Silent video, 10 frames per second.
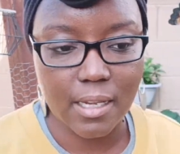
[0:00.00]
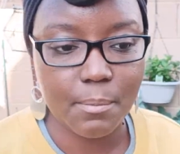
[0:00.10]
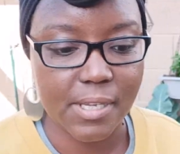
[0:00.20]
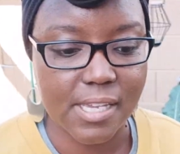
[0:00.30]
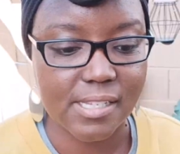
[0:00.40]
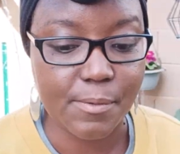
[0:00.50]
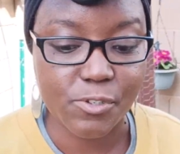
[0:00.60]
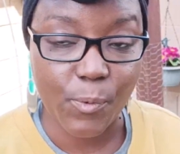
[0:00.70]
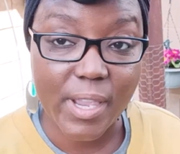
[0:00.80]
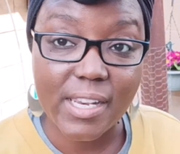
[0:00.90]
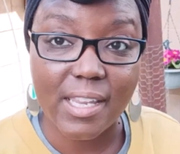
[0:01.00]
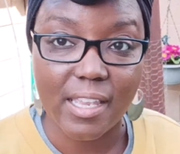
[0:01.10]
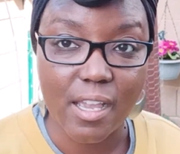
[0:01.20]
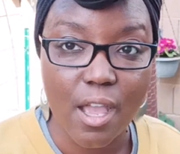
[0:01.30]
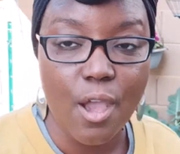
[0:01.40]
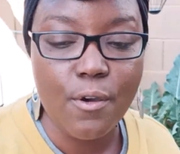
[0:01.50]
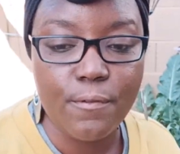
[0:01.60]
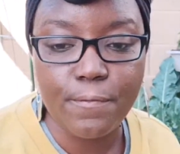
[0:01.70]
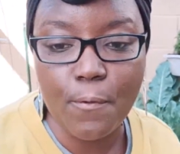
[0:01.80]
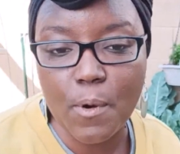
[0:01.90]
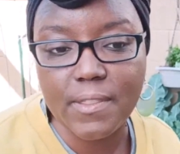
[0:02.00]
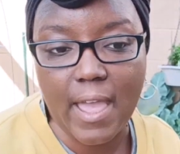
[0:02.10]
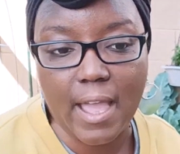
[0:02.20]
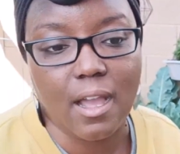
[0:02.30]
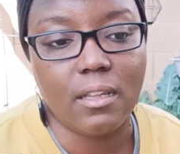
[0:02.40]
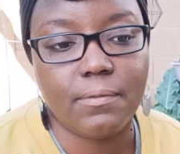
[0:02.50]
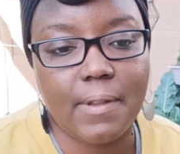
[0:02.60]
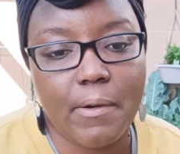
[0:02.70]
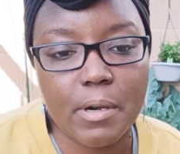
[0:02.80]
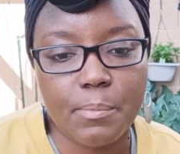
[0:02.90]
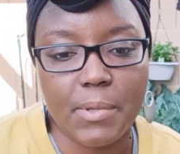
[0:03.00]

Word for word: because I was waiting for that cauliflower